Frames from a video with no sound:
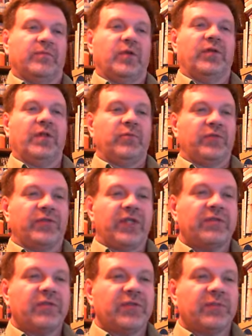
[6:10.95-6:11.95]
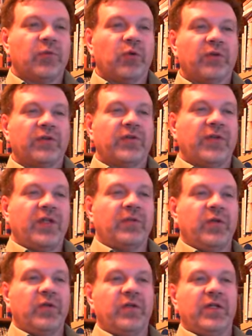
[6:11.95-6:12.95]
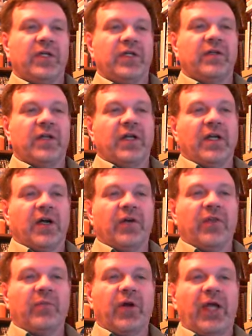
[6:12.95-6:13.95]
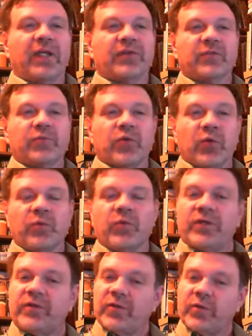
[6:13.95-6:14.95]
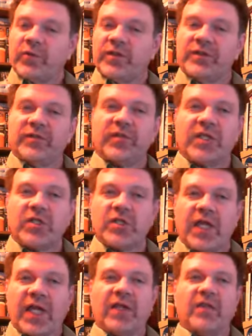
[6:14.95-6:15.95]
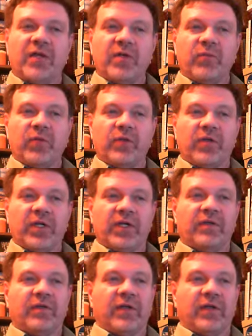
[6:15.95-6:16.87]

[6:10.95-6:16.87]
Are they perceived as important to the community? Are the plans appropriate to the organization and the community?